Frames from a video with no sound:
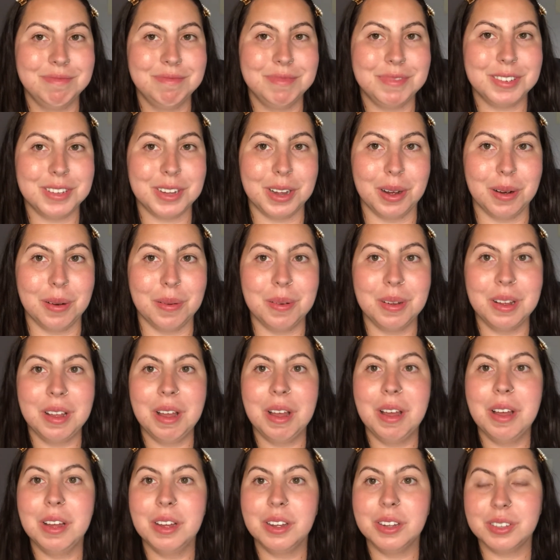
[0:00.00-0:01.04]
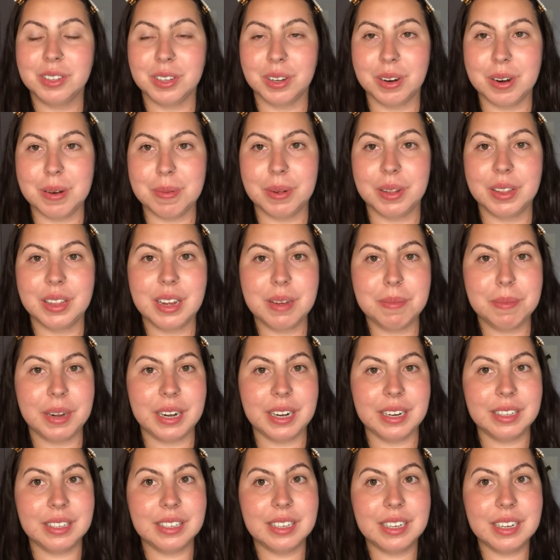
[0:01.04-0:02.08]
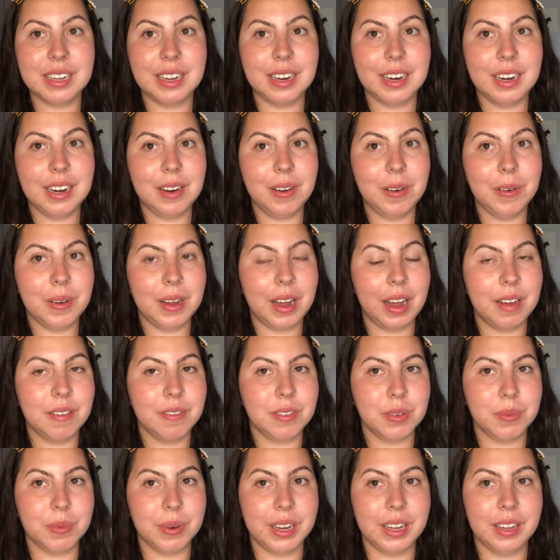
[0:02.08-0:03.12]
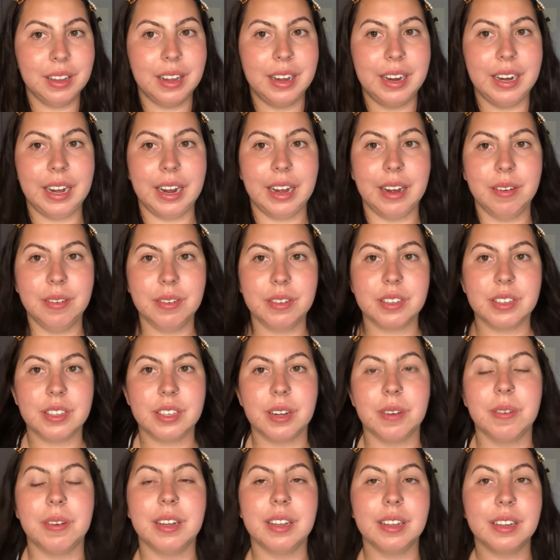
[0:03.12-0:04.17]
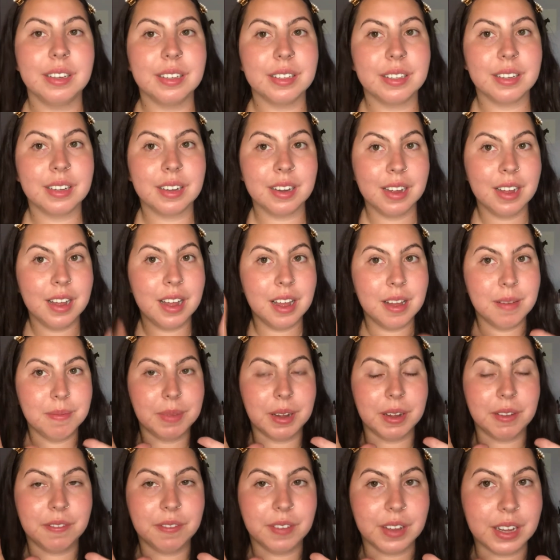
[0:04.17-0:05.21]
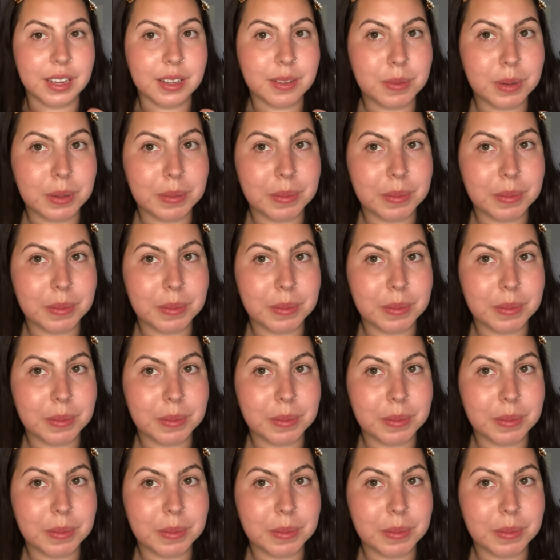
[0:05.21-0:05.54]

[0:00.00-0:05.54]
so sorry about that, but I do have the ring light out, so at least my face will